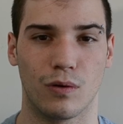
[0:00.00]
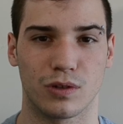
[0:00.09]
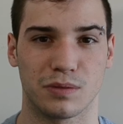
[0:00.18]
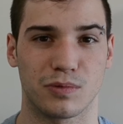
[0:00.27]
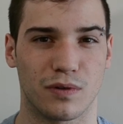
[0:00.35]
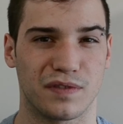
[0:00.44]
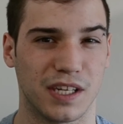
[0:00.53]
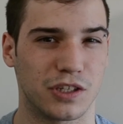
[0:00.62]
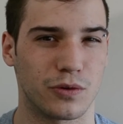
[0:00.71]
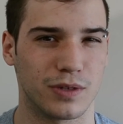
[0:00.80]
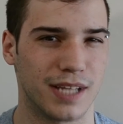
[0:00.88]
or some sort of
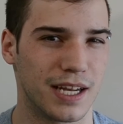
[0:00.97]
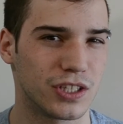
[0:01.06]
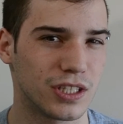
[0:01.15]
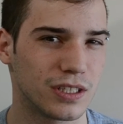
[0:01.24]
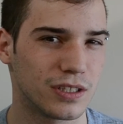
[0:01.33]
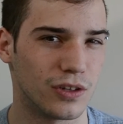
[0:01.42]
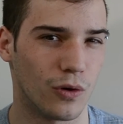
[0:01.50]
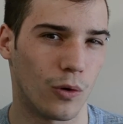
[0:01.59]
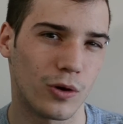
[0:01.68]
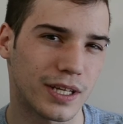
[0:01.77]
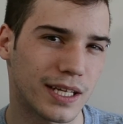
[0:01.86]
sexual attention. You're
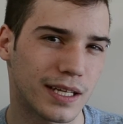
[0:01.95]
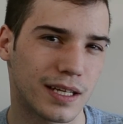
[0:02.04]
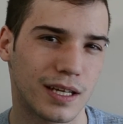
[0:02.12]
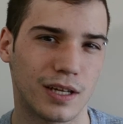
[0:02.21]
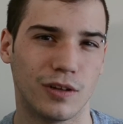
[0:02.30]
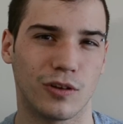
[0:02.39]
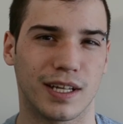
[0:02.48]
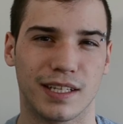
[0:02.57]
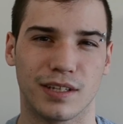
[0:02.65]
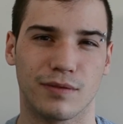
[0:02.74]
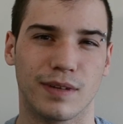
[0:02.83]
horny,
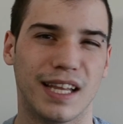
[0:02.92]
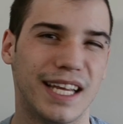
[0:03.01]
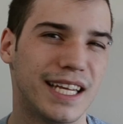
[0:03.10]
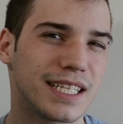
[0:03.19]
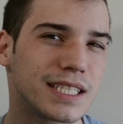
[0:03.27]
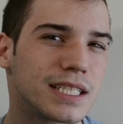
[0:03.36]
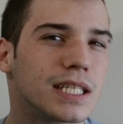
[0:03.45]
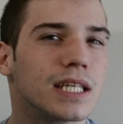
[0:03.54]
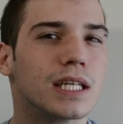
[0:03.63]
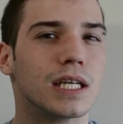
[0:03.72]
looking to release.